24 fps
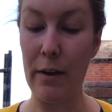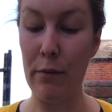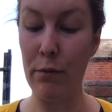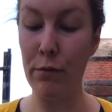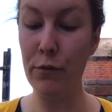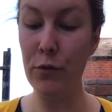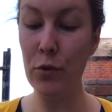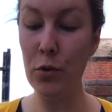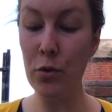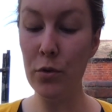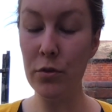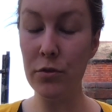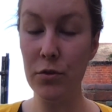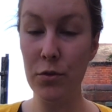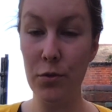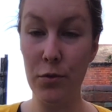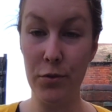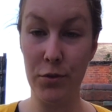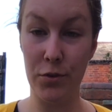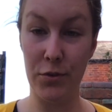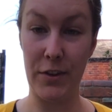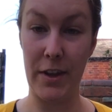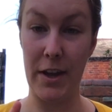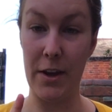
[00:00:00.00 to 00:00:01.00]
4 scores
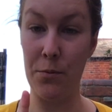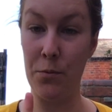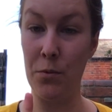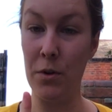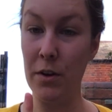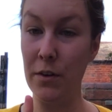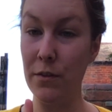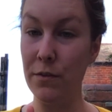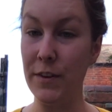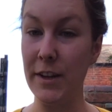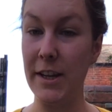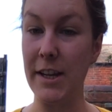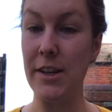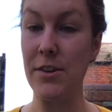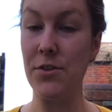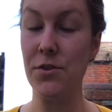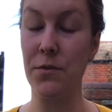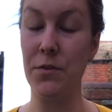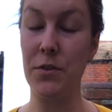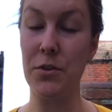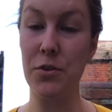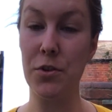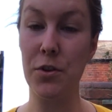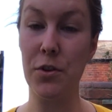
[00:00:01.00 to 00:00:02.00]
on there, 1 for each of
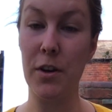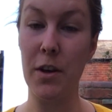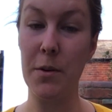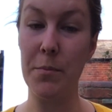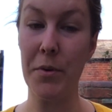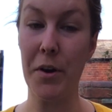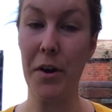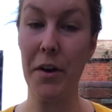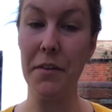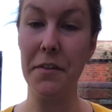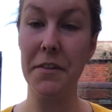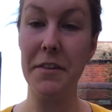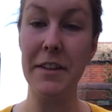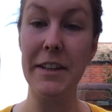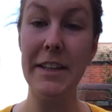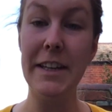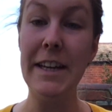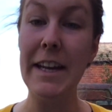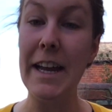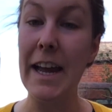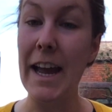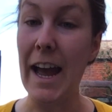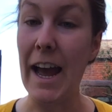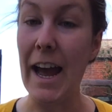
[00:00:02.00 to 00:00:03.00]
the chocolate bars.
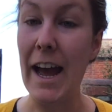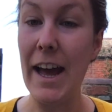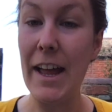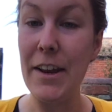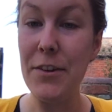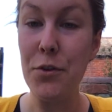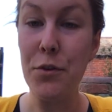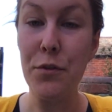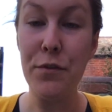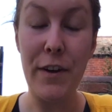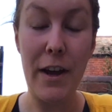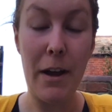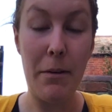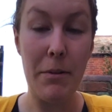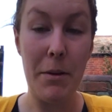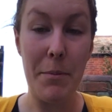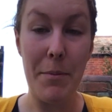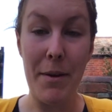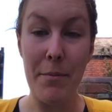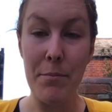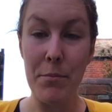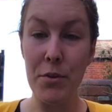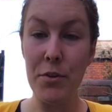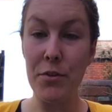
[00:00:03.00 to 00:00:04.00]
And your family
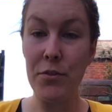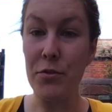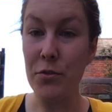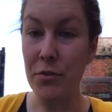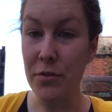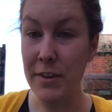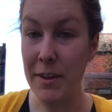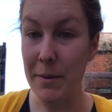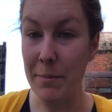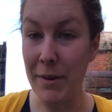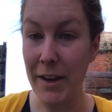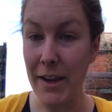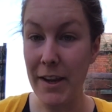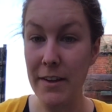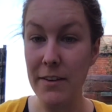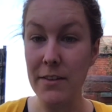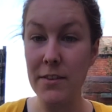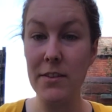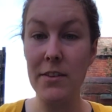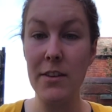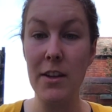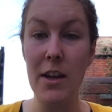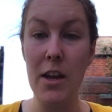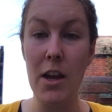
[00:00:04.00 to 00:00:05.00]
members, your
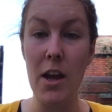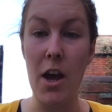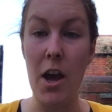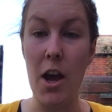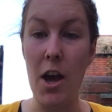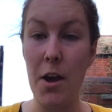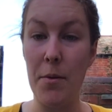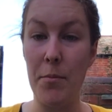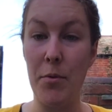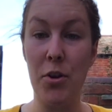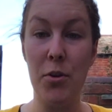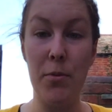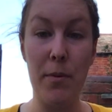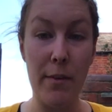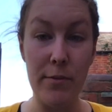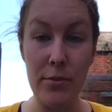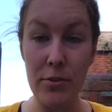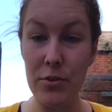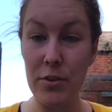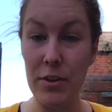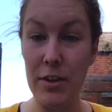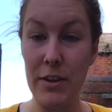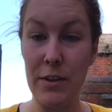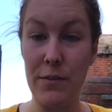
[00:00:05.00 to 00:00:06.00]
siblings, whoever's
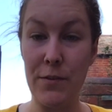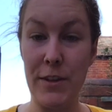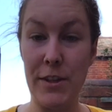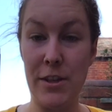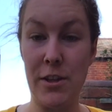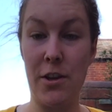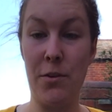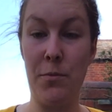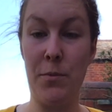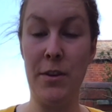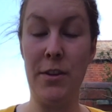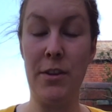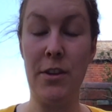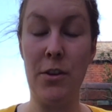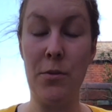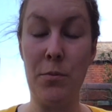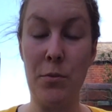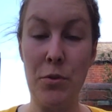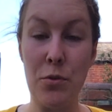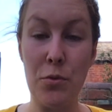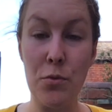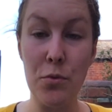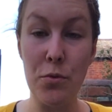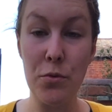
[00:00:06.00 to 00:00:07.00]
doing the video with you would
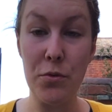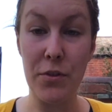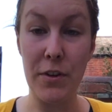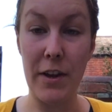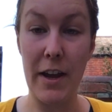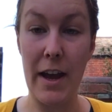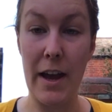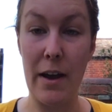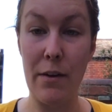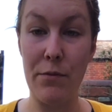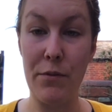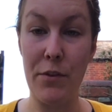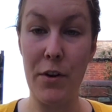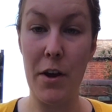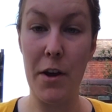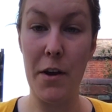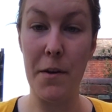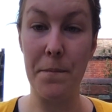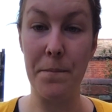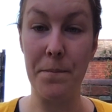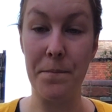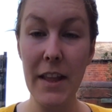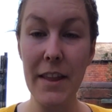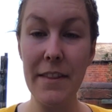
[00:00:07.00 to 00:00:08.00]
also have
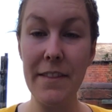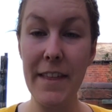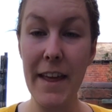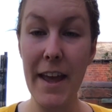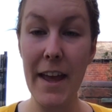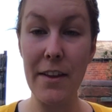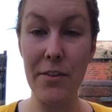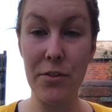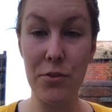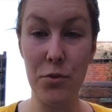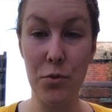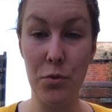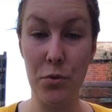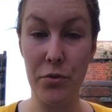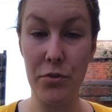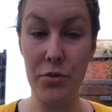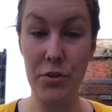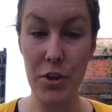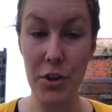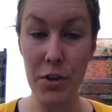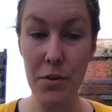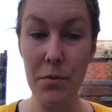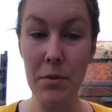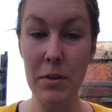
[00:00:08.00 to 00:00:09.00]
their scores
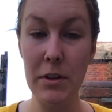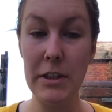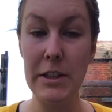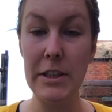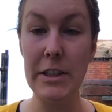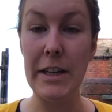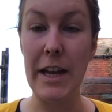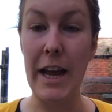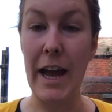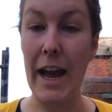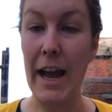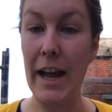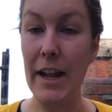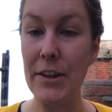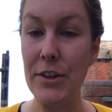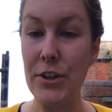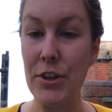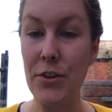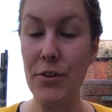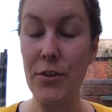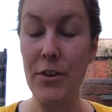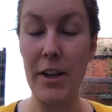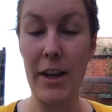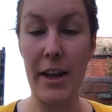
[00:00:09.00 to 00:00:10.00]
too. And
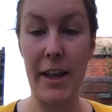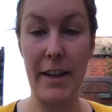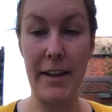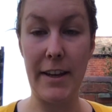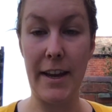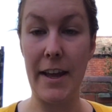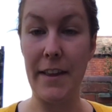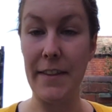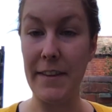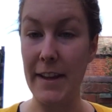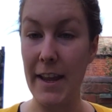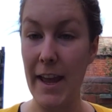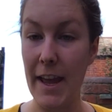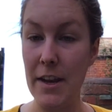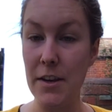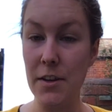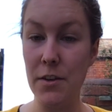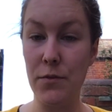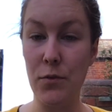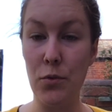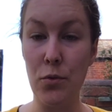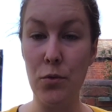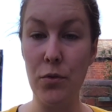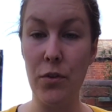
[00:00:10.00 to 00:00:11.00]
you can, at the end
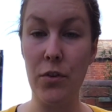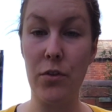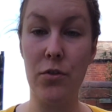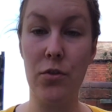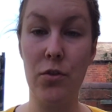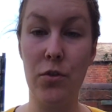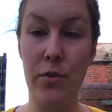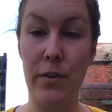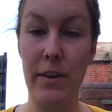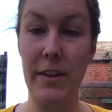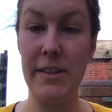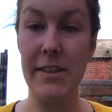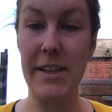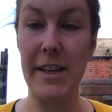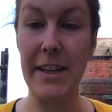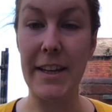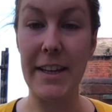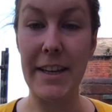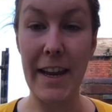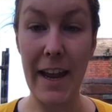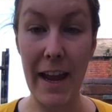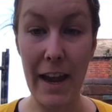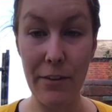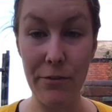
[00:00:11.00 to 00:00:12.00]
of all the scoring, take
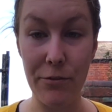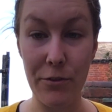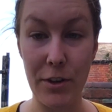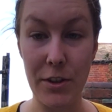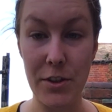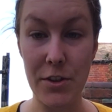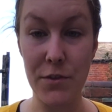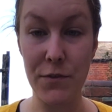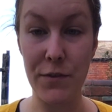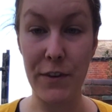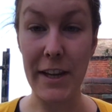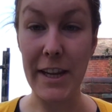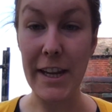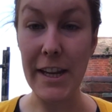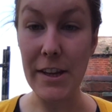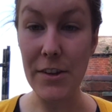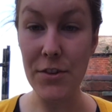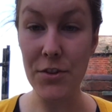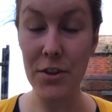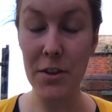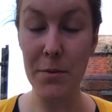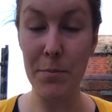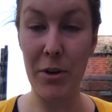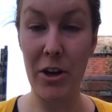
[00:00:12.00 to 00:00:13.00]
an average for each
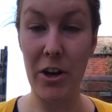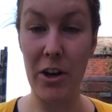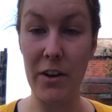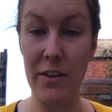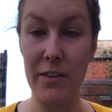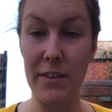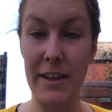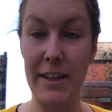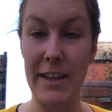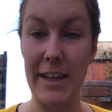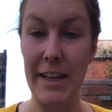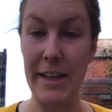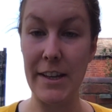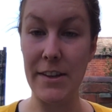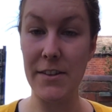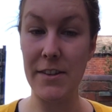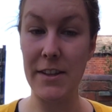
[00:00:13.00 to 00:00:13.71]
of the bars and each of